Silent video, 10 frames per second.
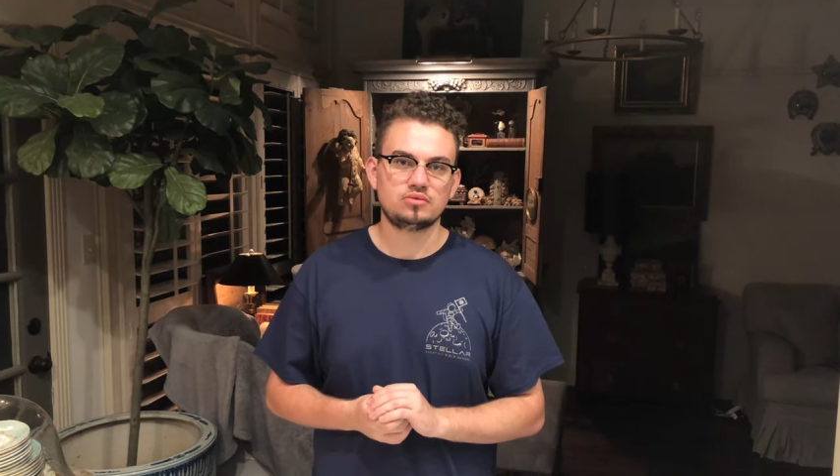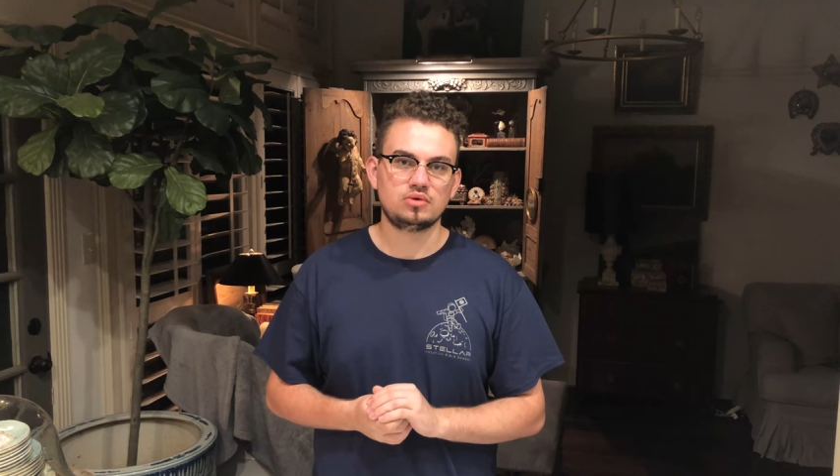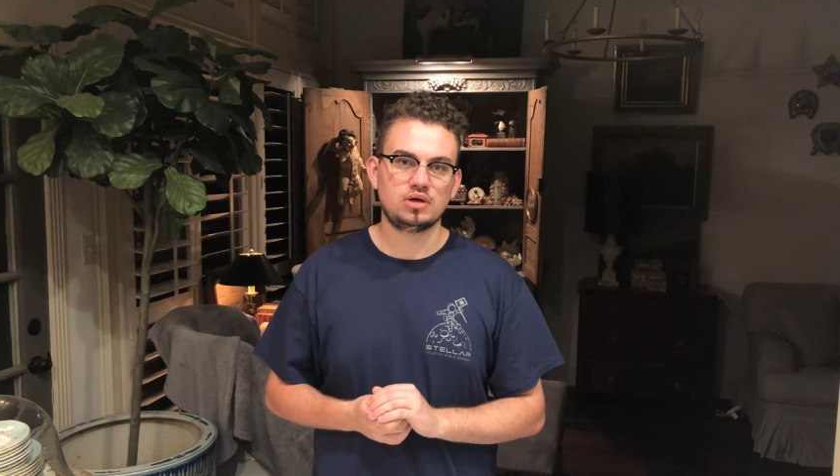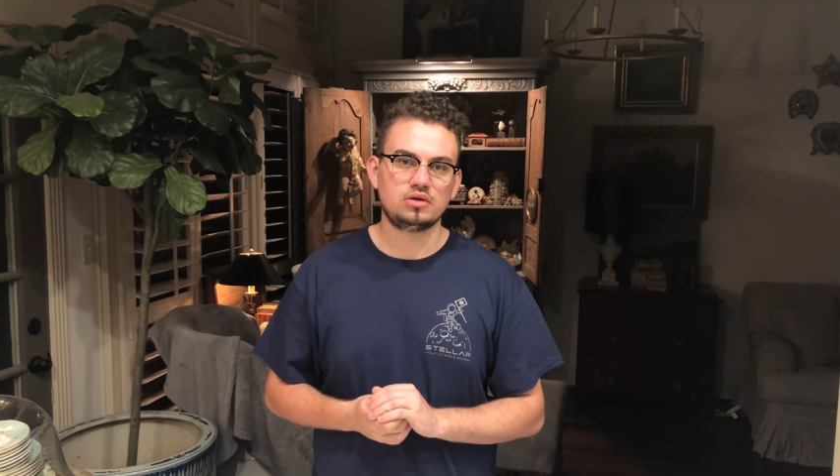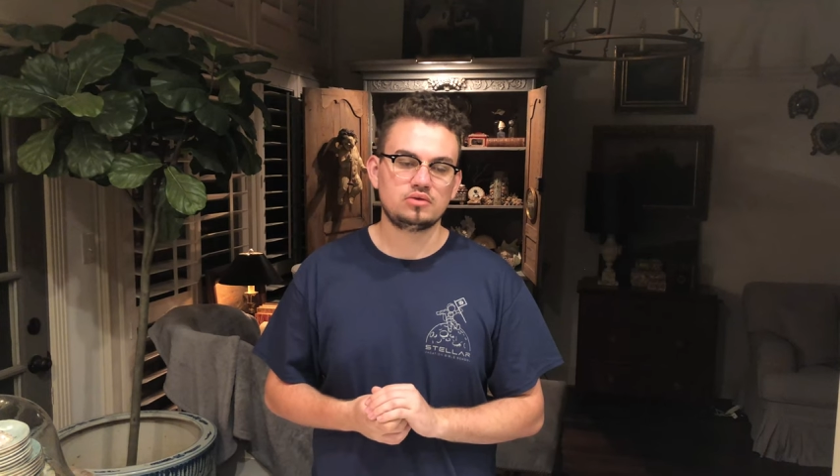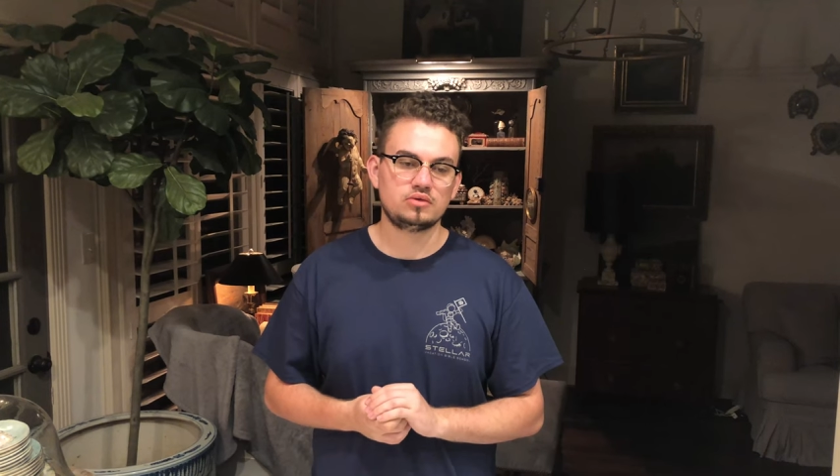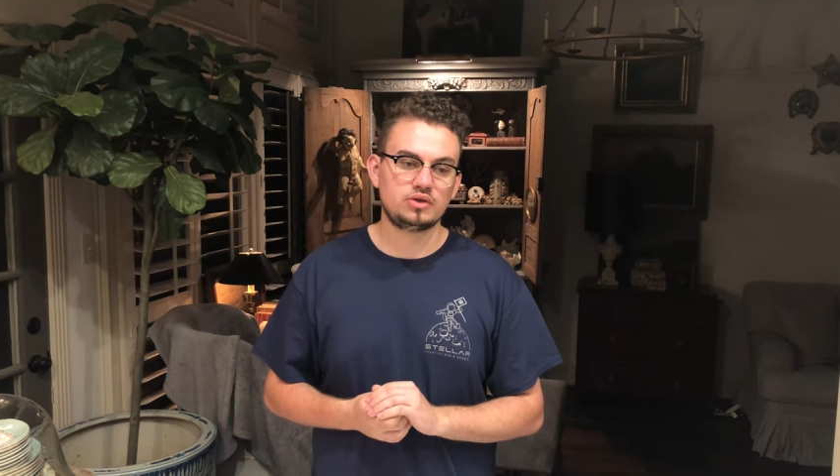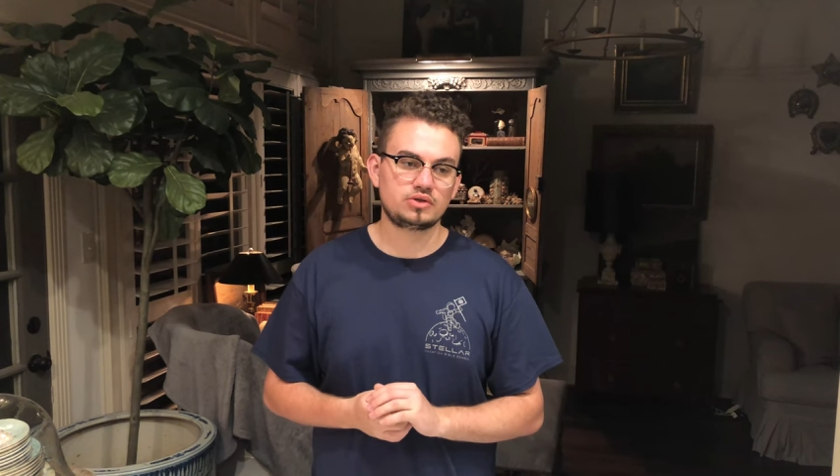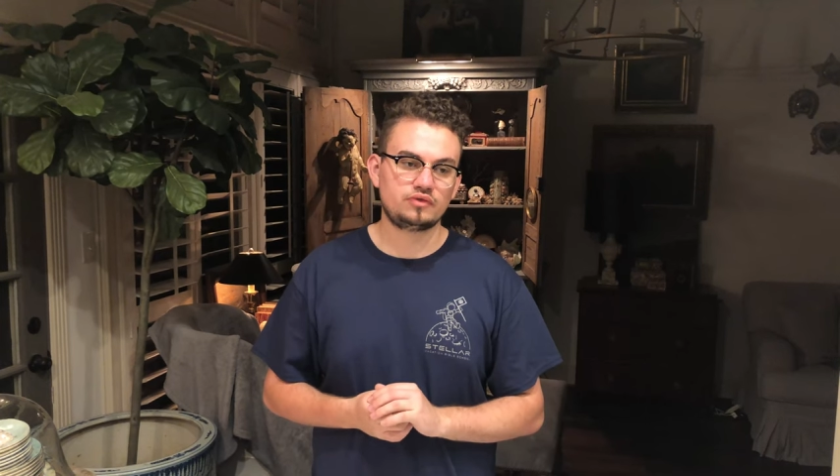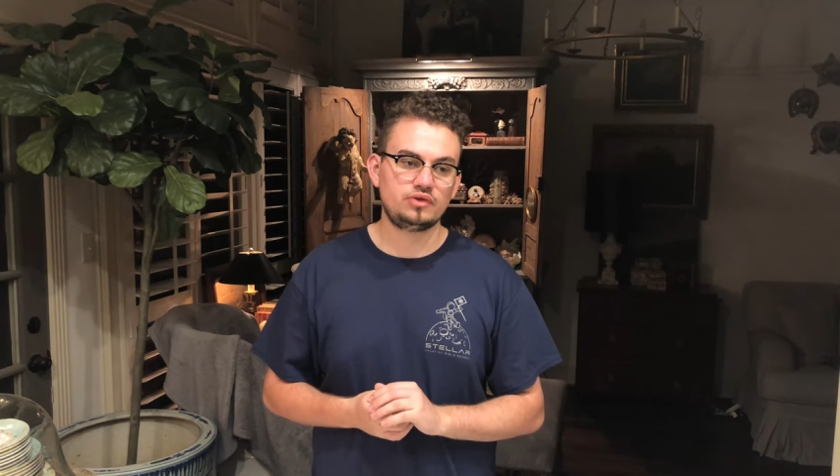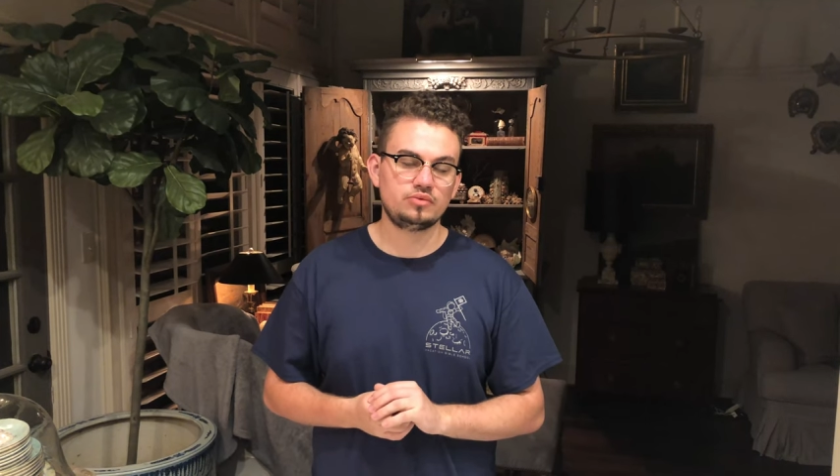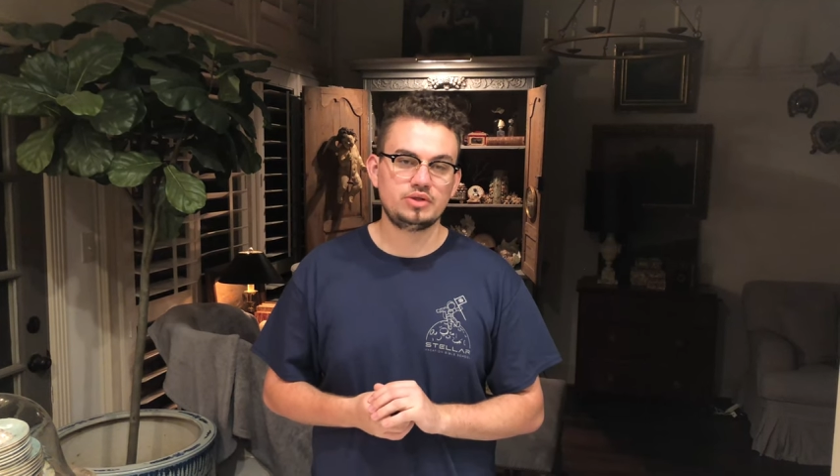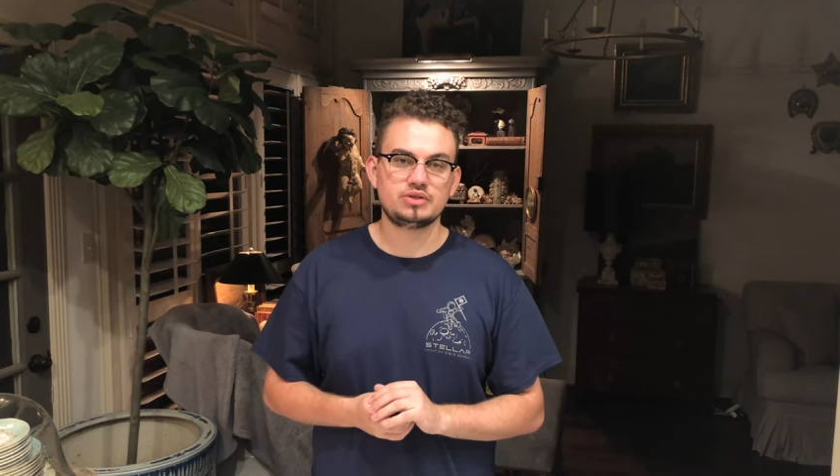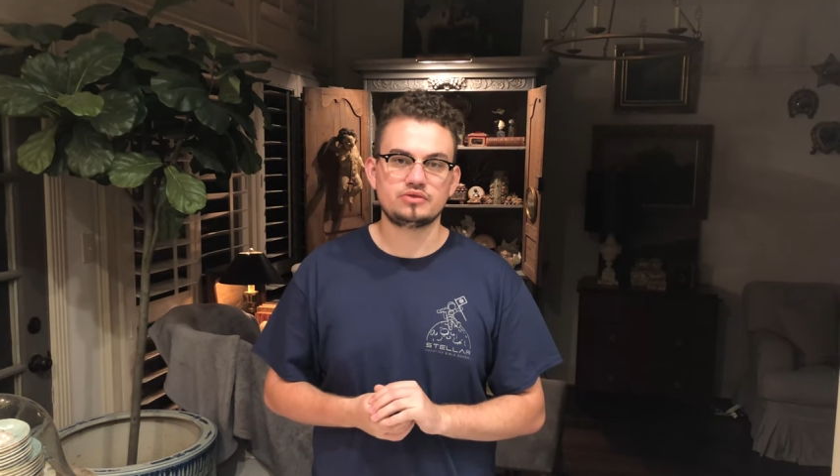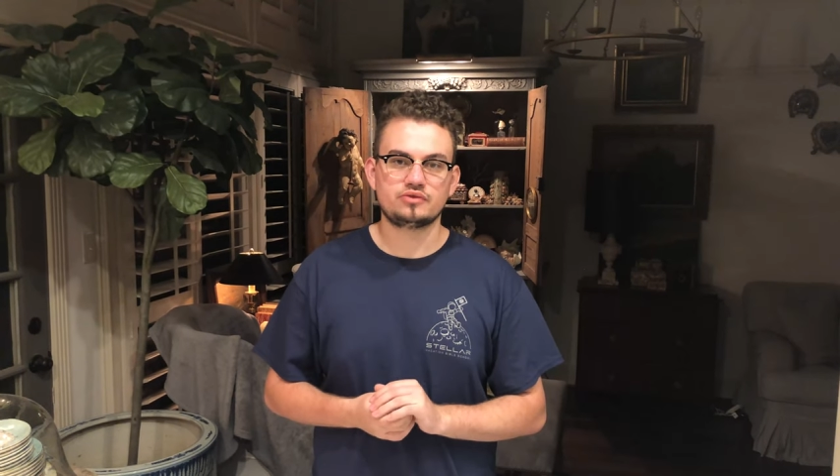Well, there's a few
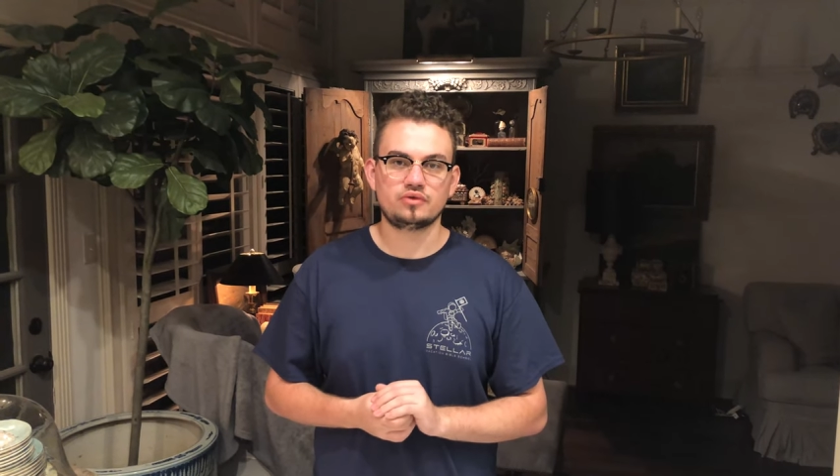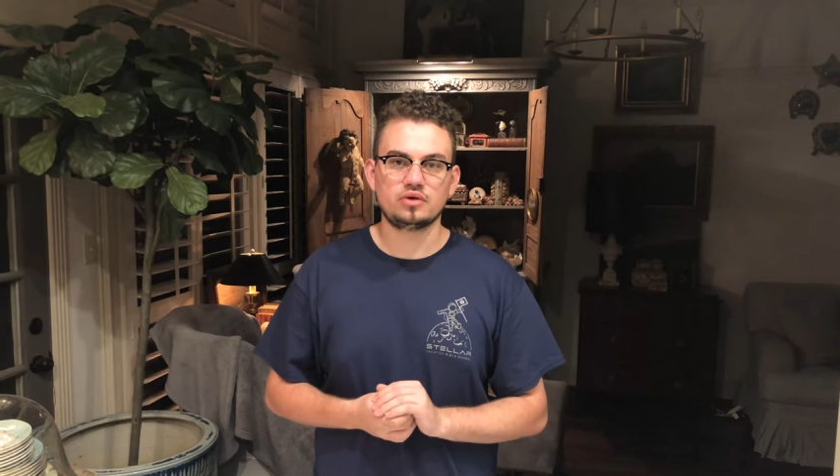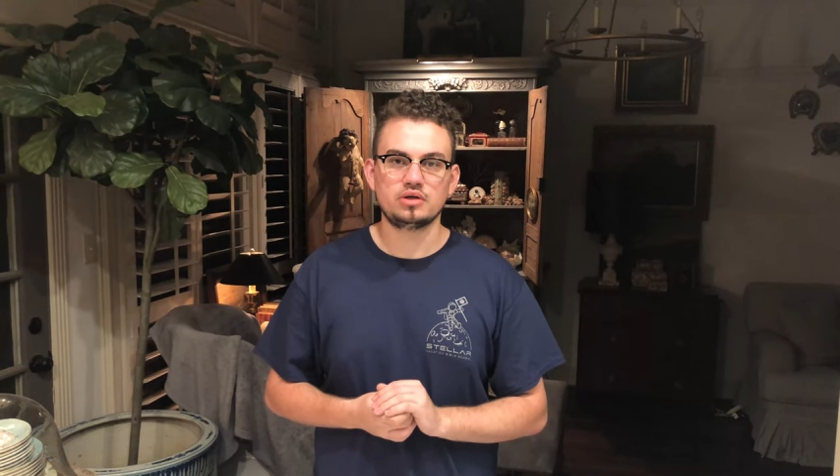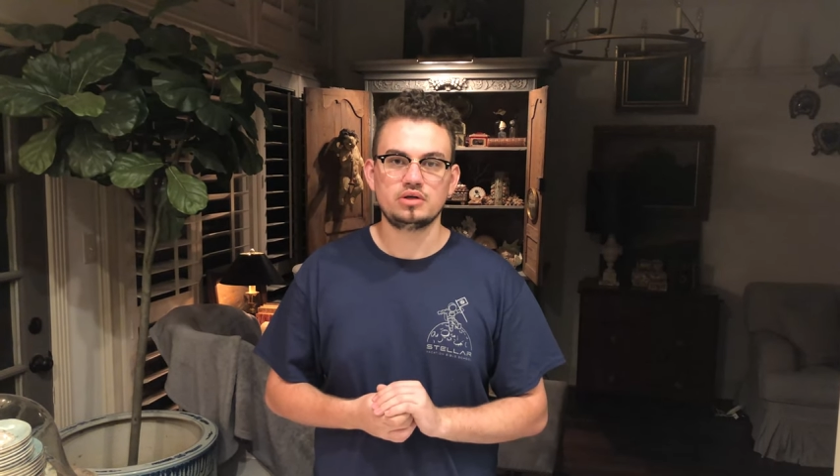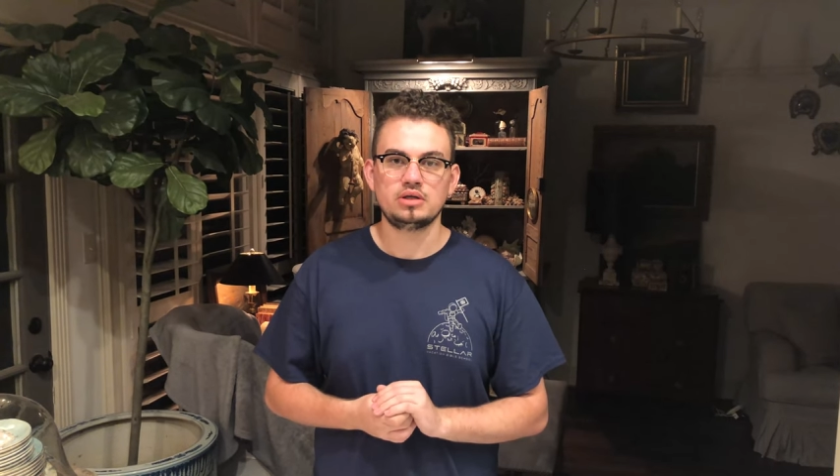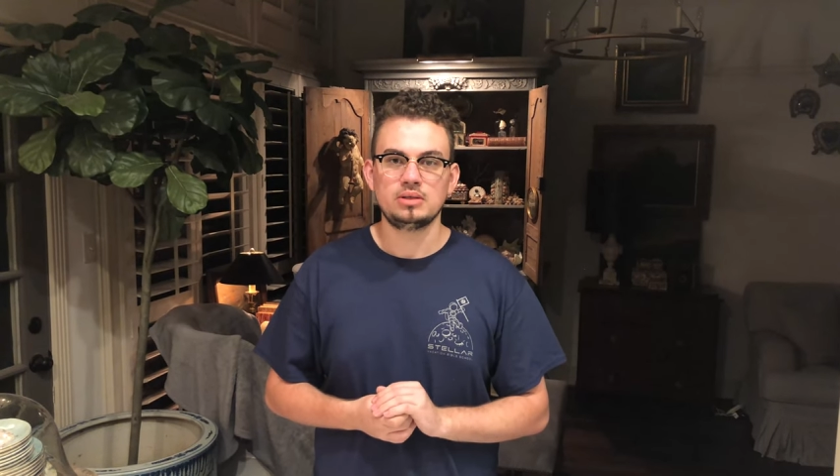reasons for it.